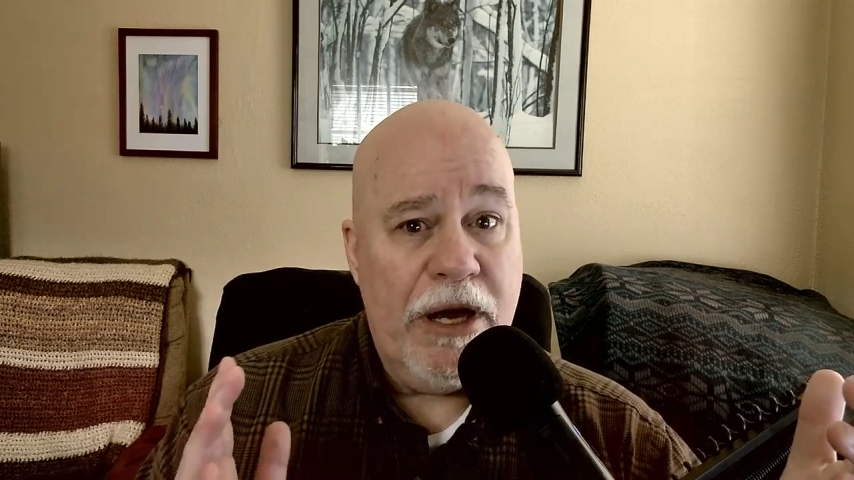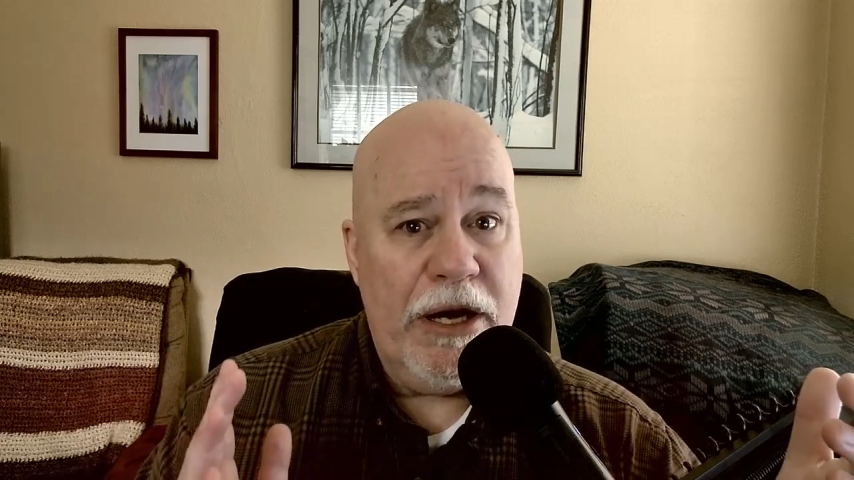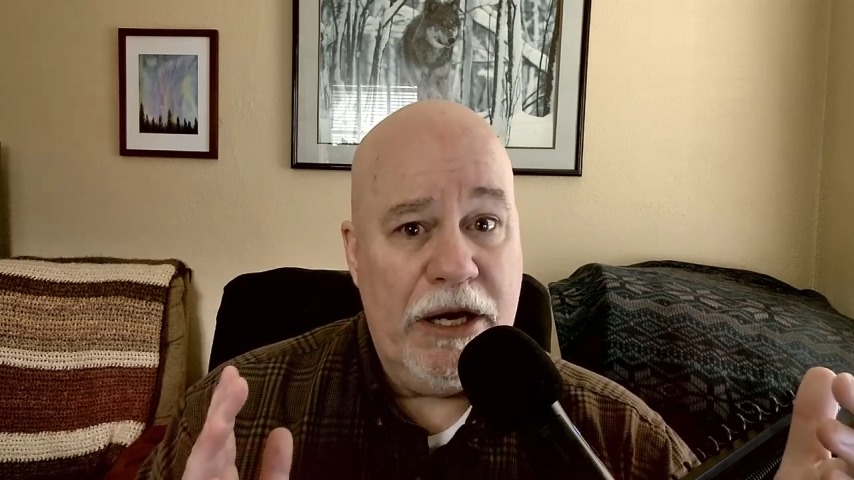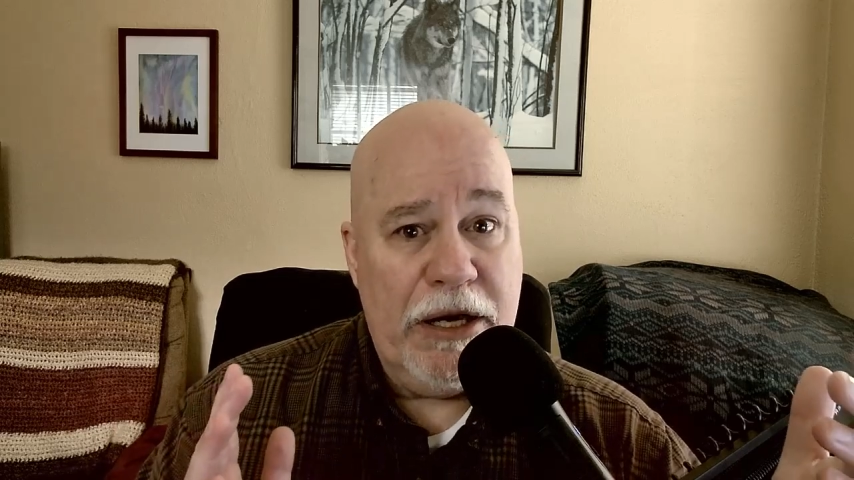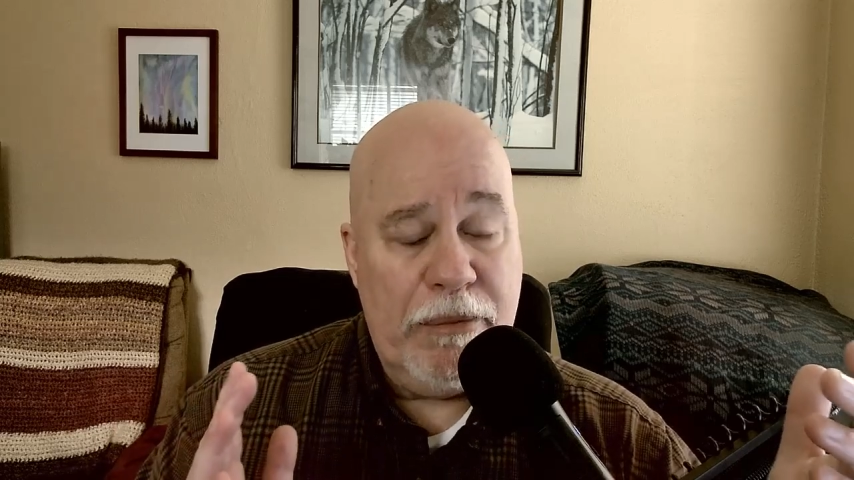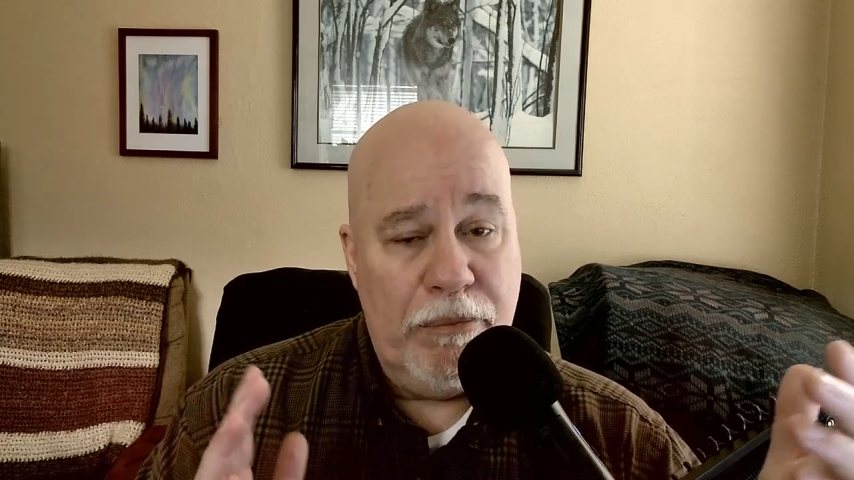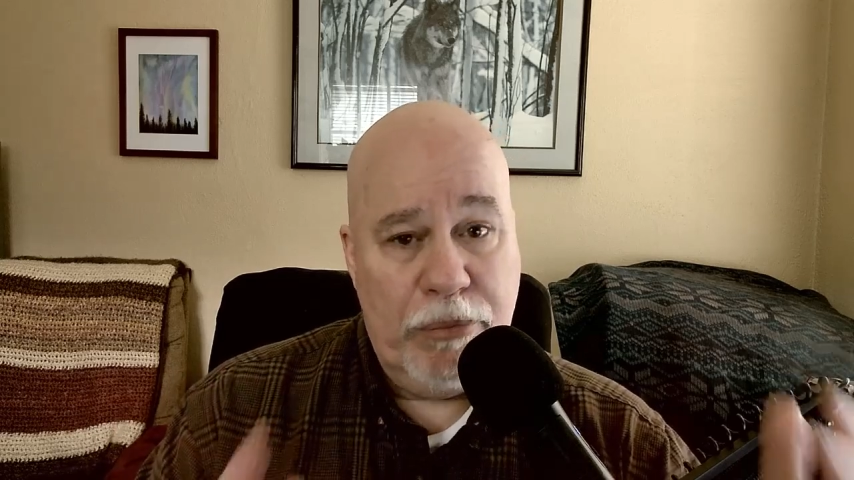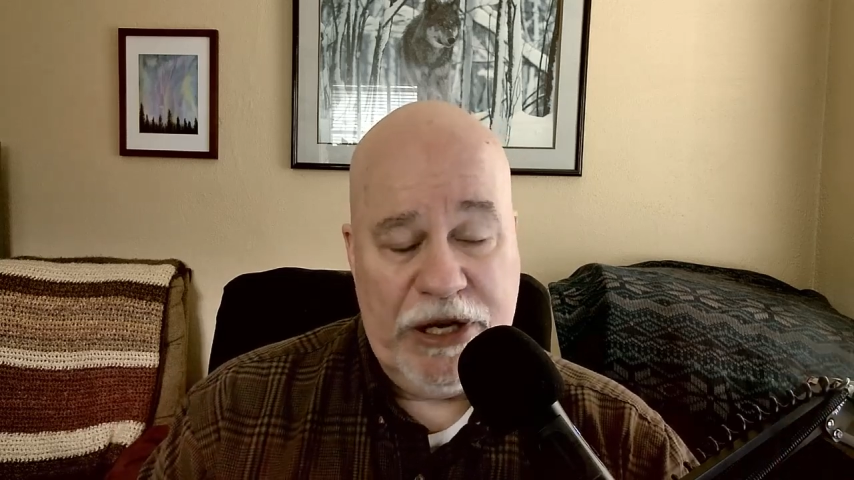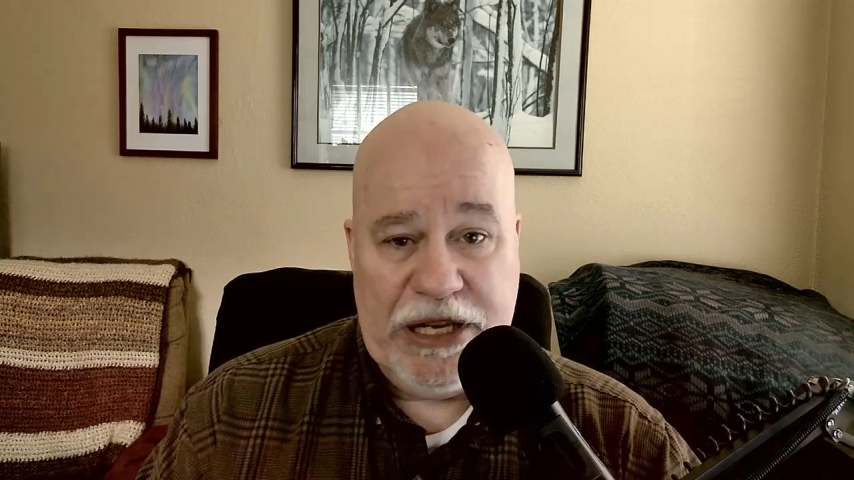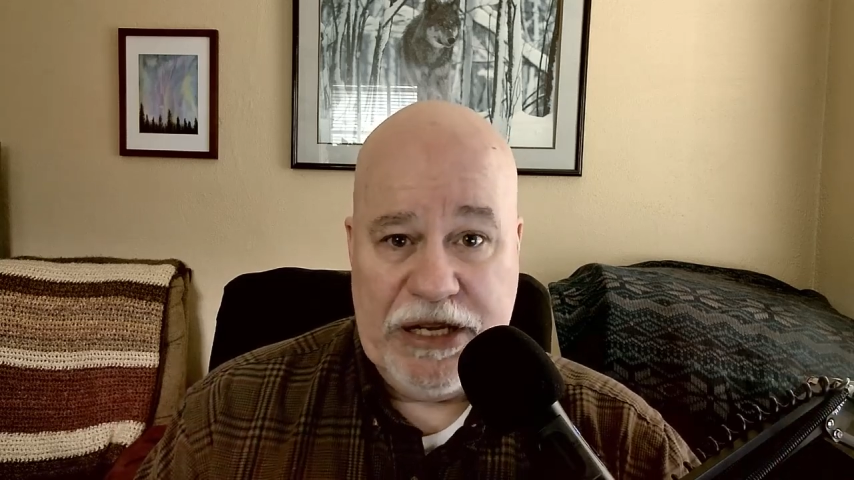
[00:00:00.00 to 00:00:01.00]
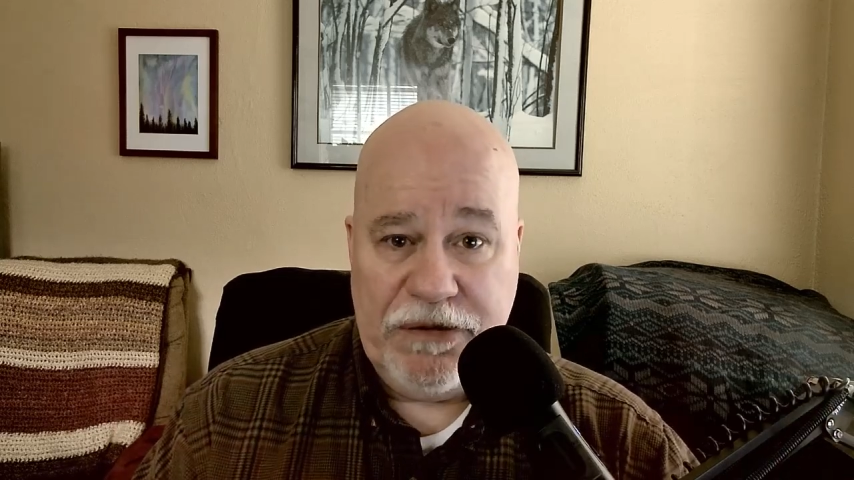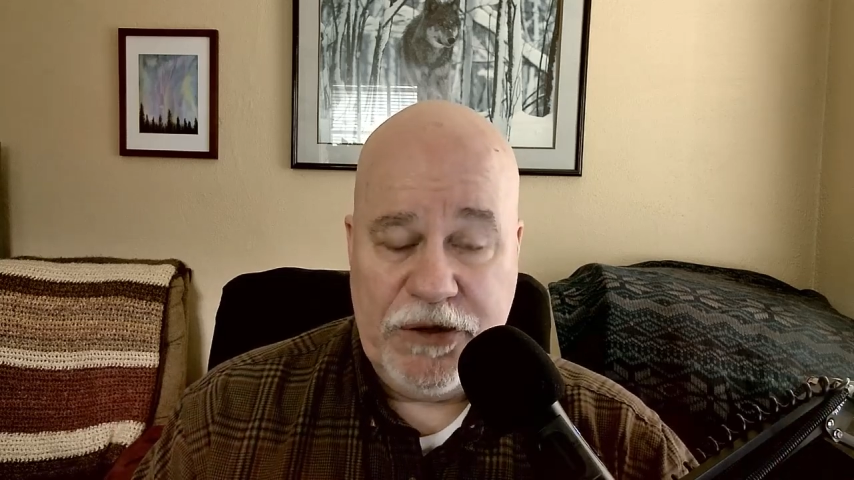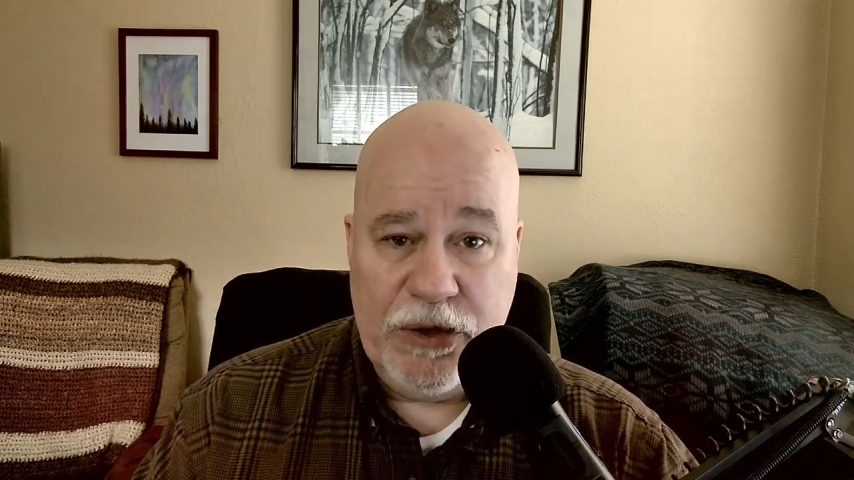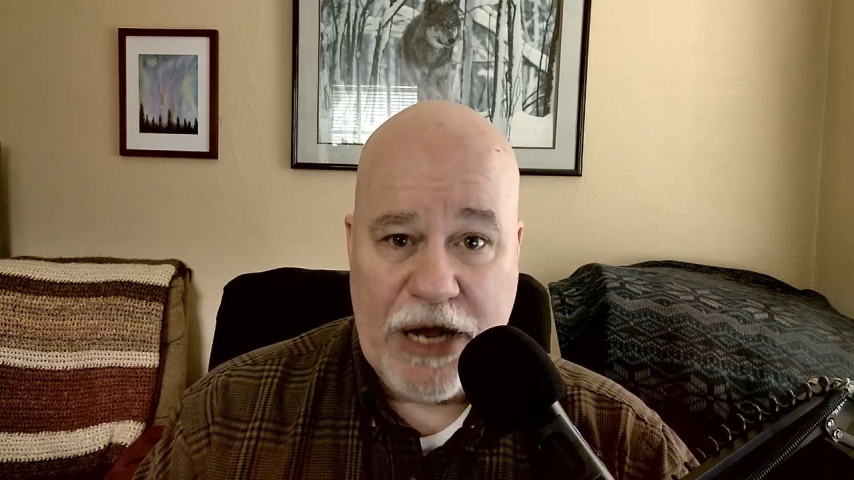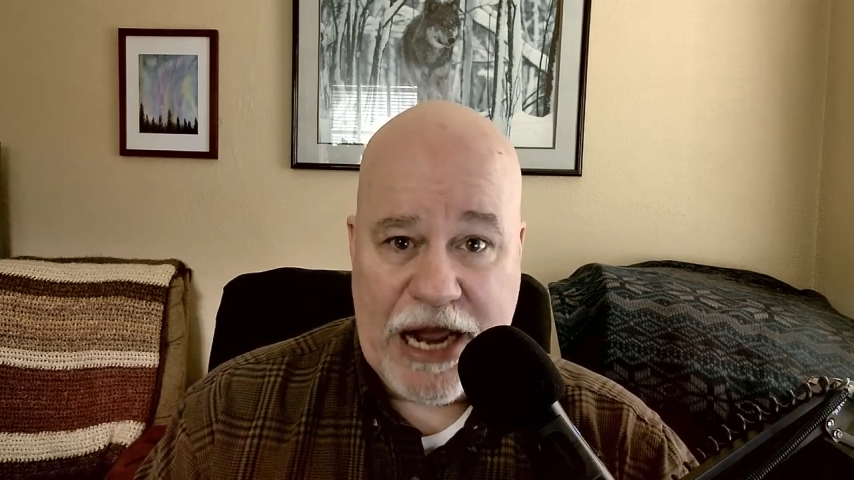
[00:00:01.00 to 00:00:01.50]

but if you